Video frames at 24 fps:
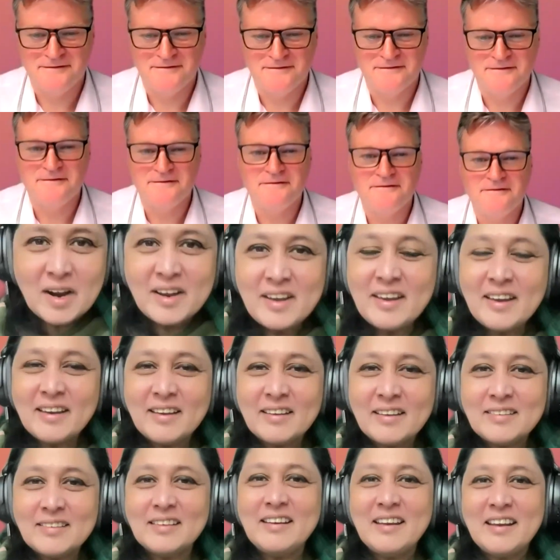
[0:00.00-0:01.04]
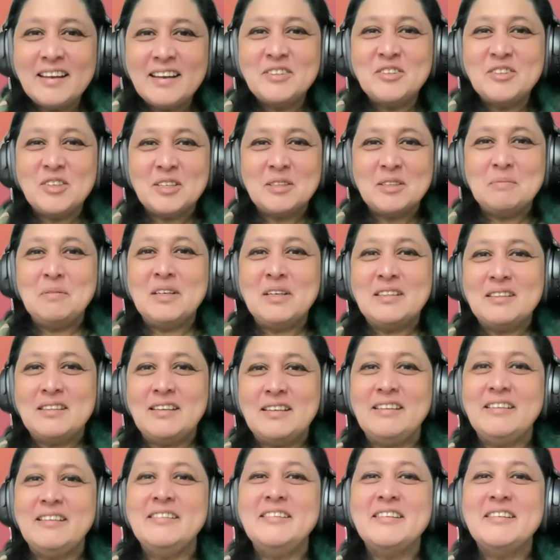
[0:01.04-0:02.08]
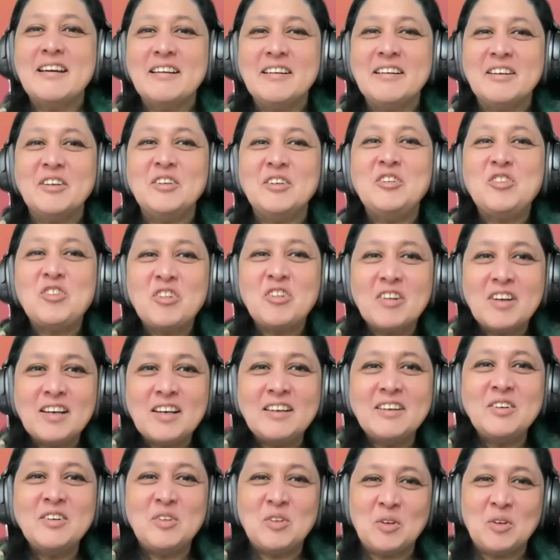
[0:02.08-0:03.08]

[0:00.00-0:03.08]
why hasn't HSBC done $1 trillion